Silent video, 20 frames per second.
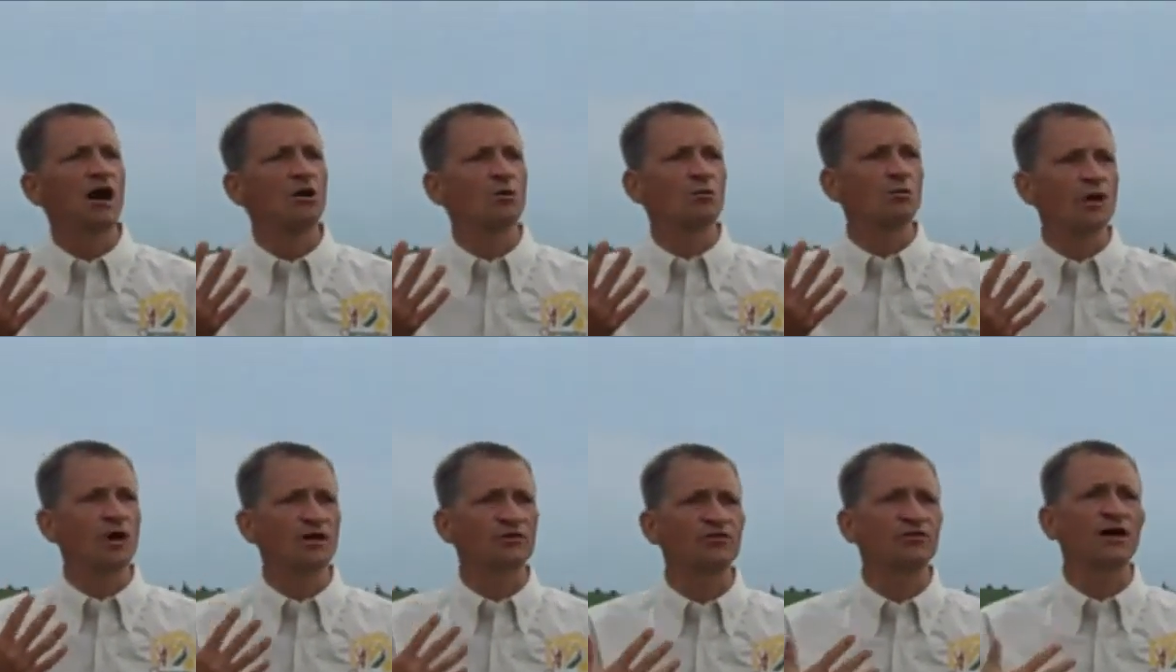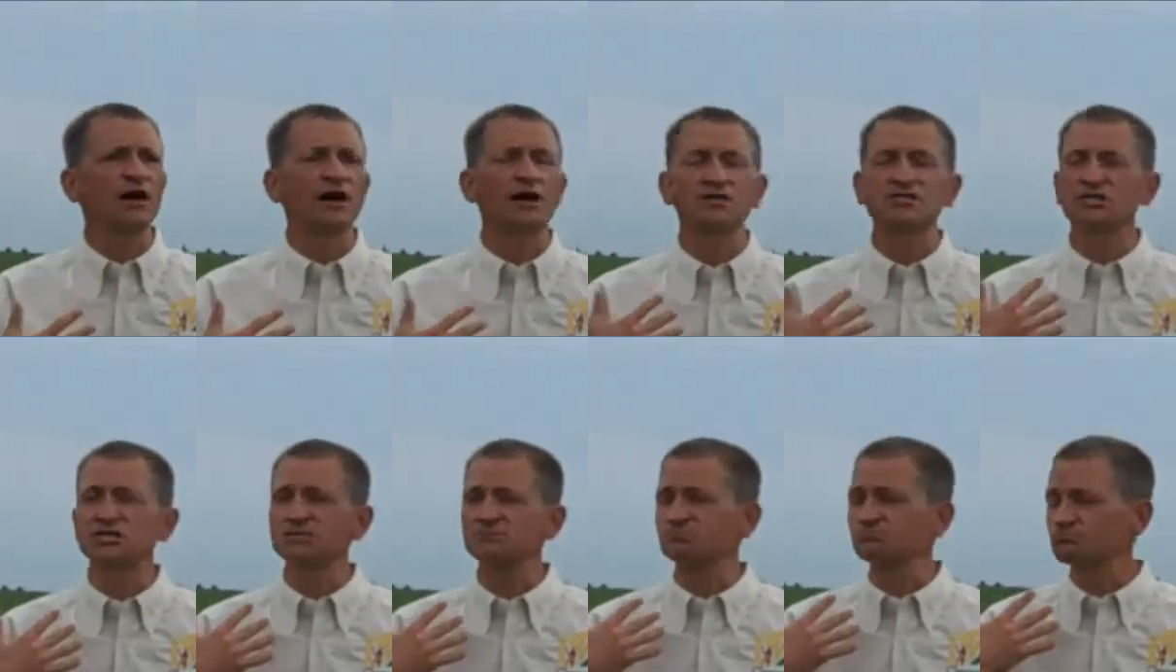with
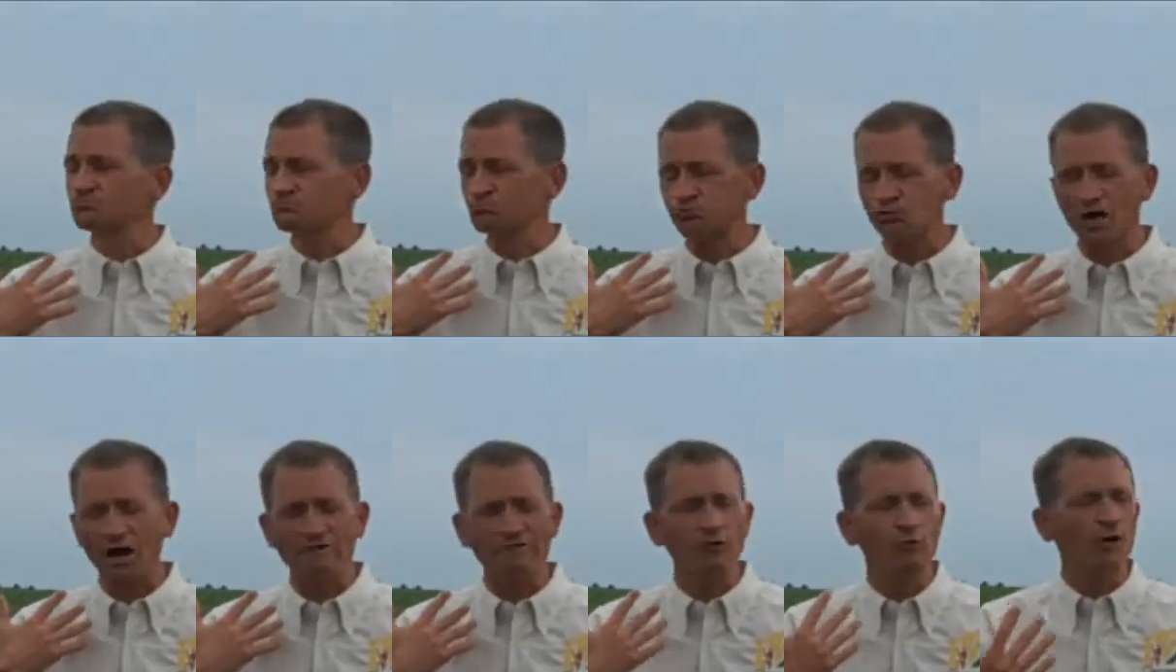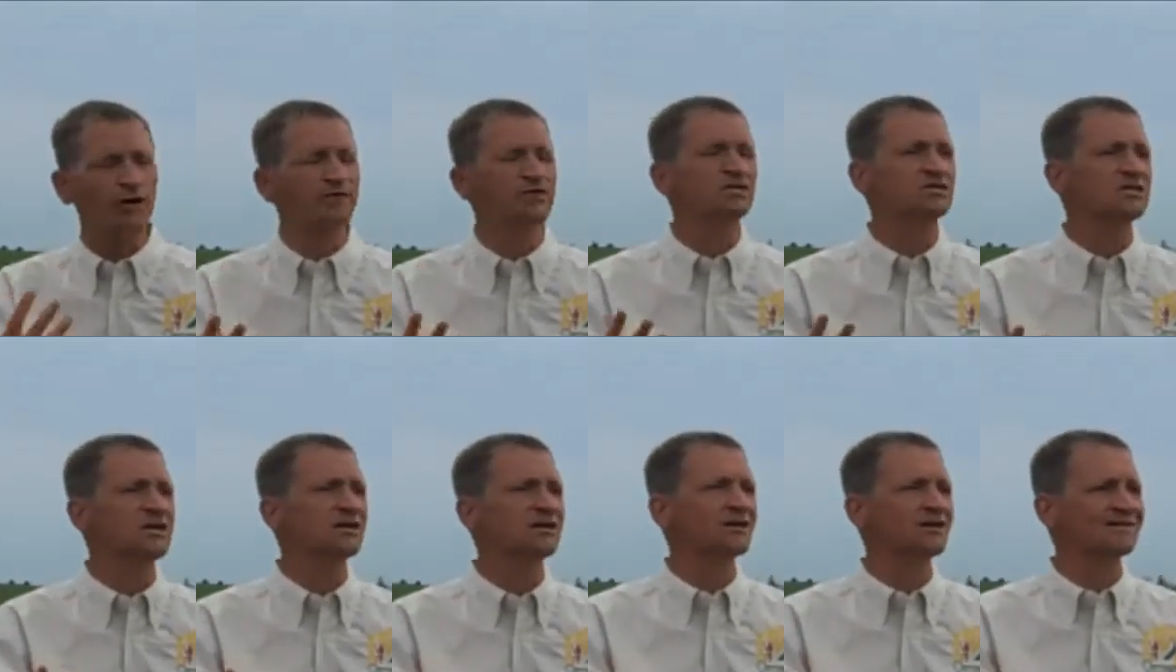just Bravo weather
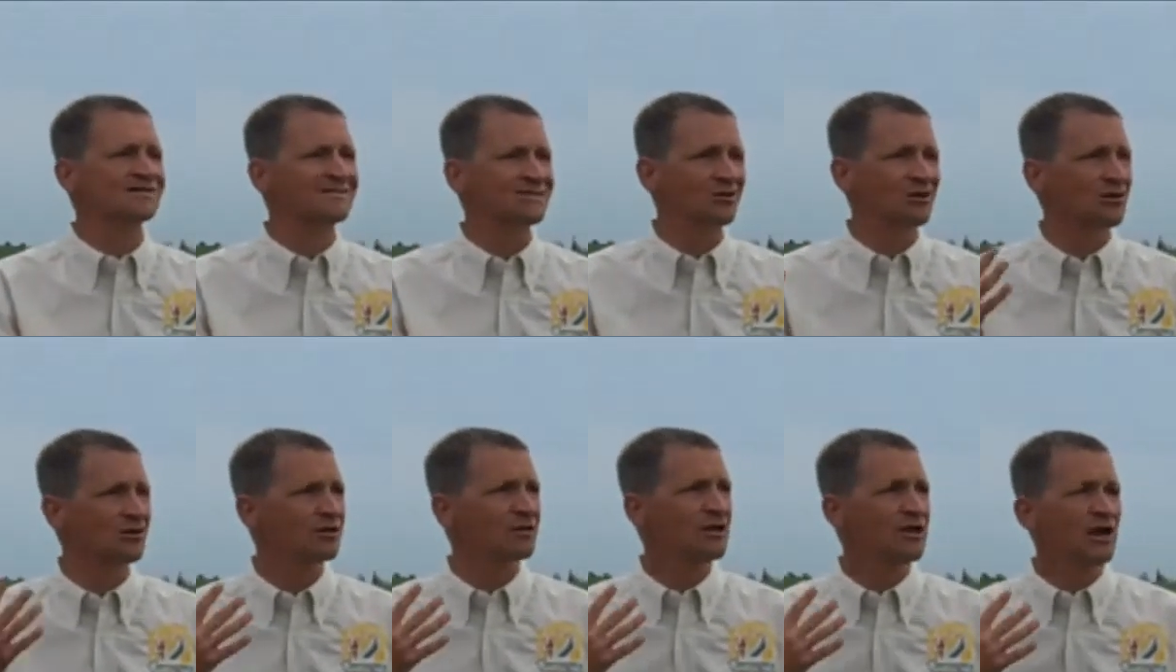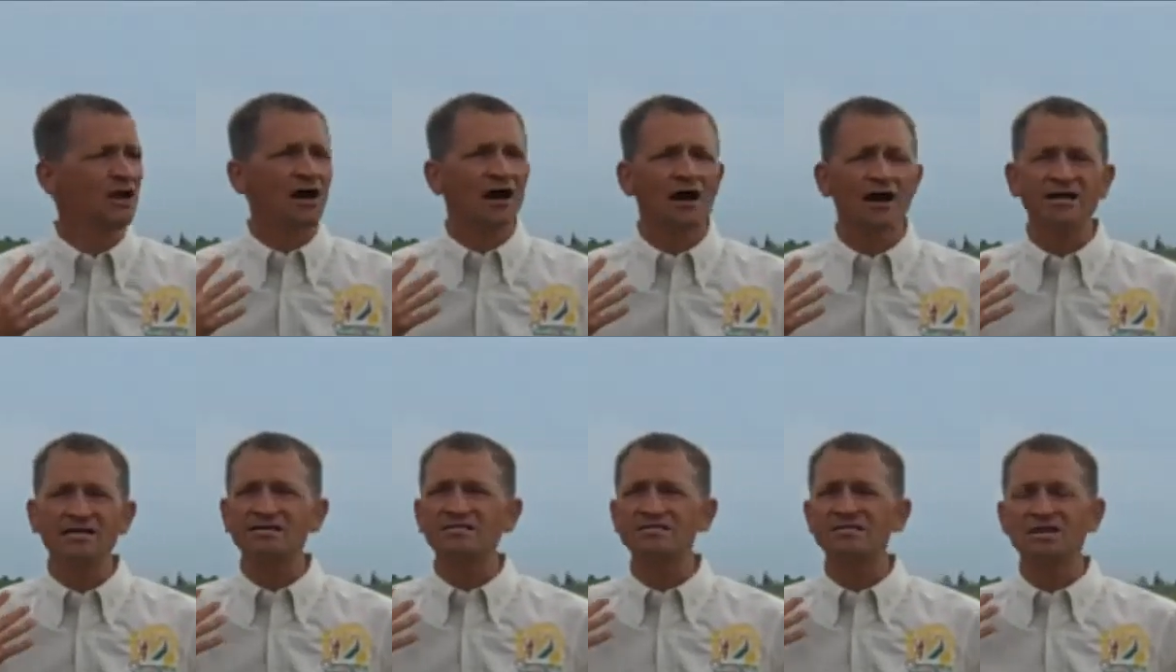stick until
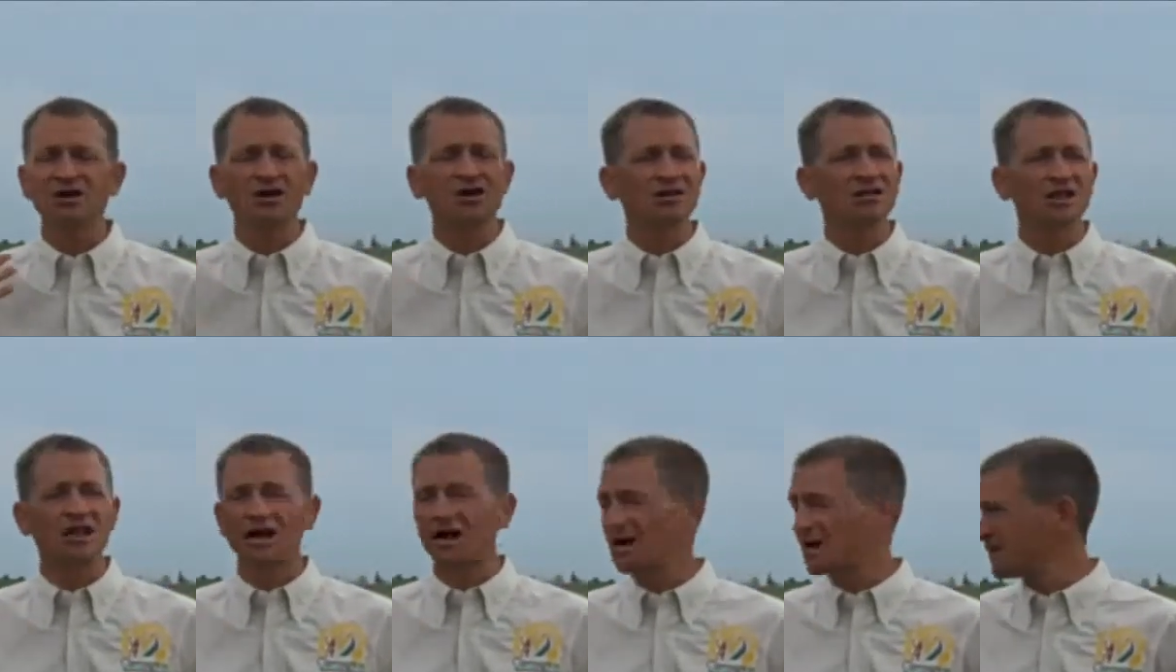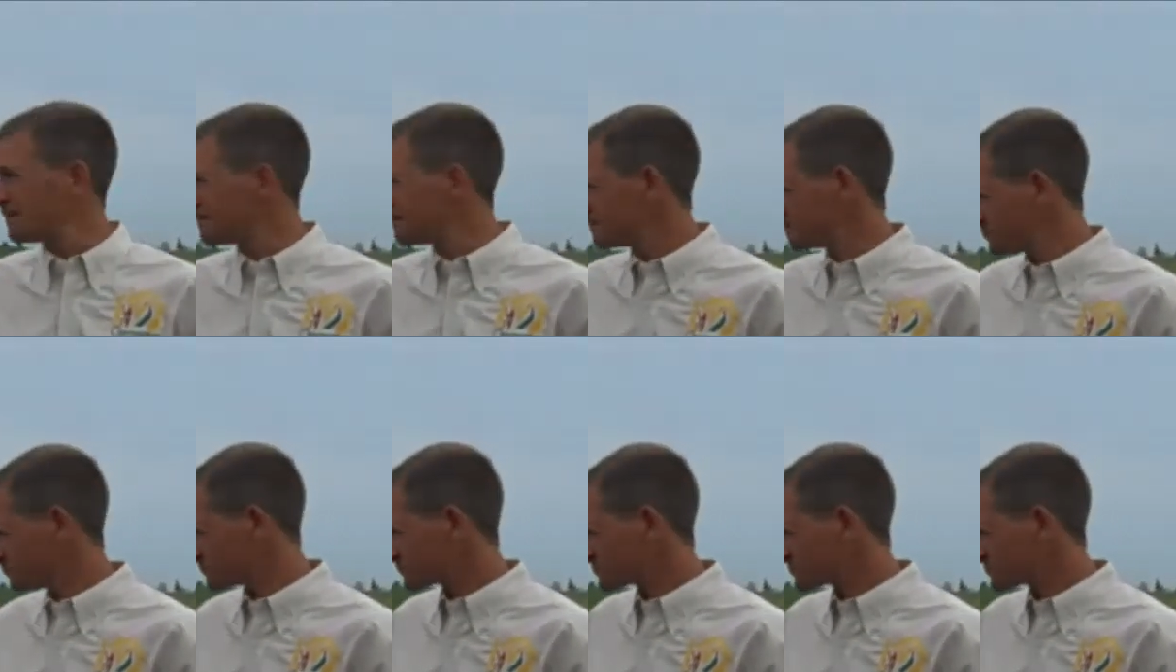the